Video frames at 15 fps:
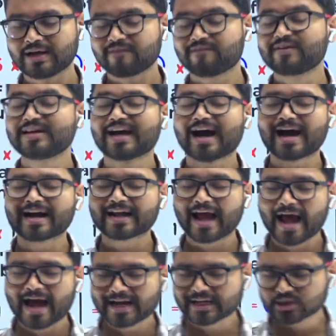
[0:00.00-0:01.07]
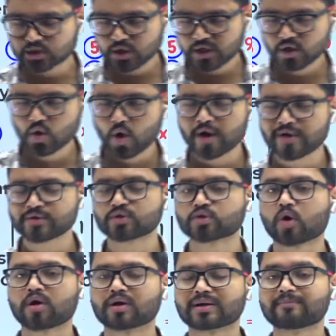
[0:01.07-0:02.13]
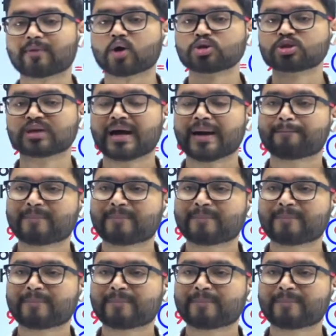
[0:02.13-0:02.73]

we are actually going to talk about